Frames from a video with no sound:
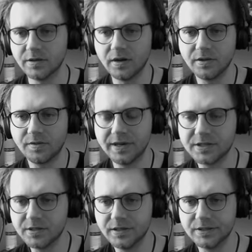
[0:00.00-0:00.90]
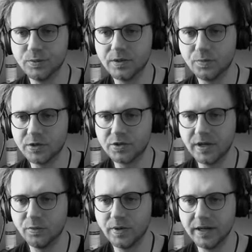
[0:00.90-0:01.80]
now the question is, what should I
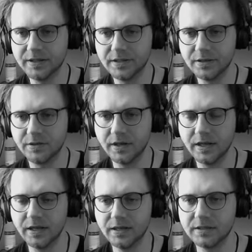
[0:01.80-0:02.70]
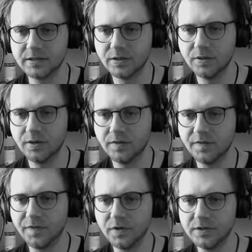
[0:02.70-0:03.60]
write here? So
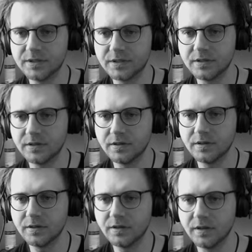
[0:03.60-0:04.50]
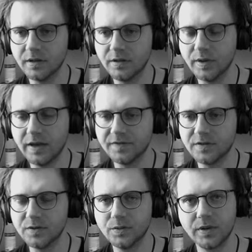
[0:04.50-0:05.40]
first you have
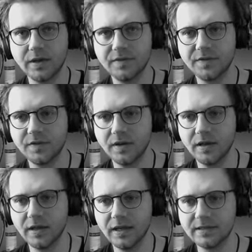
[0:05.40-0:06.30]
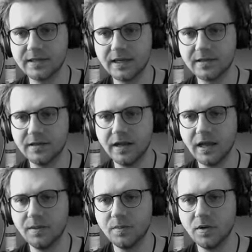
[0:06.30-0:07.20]
to give, it's like the
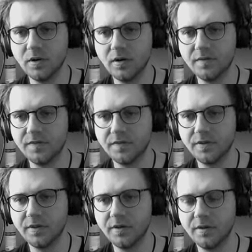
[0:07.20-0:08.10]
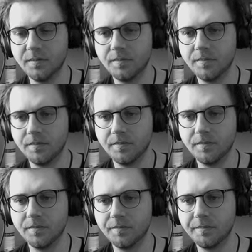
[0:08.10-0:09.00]
name of the
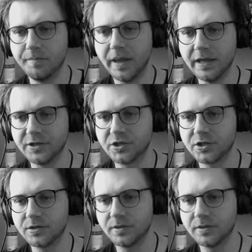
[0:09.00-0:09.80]
patch.